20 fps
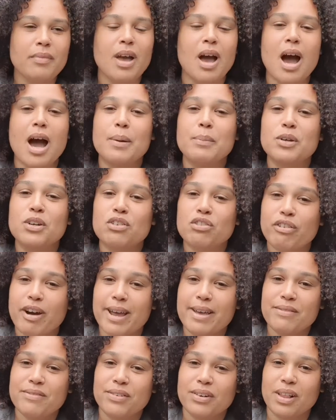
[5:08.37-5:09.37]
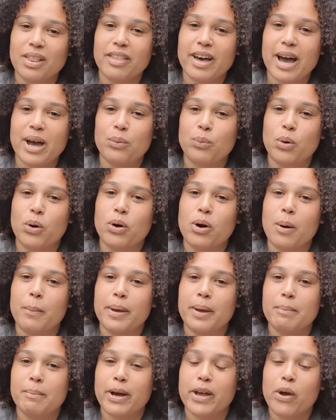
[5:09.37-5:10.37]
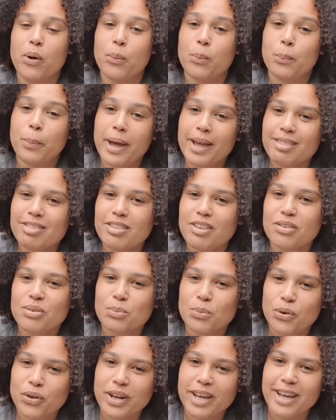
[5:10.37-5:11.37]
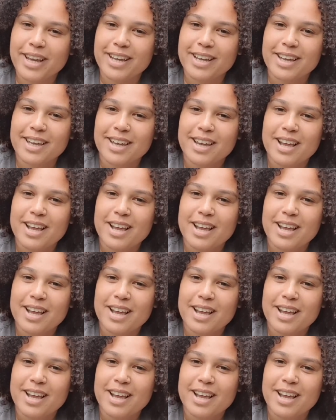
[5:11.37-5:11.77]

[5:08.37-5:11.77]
I'm grateful that I woke up in my own bed this morning,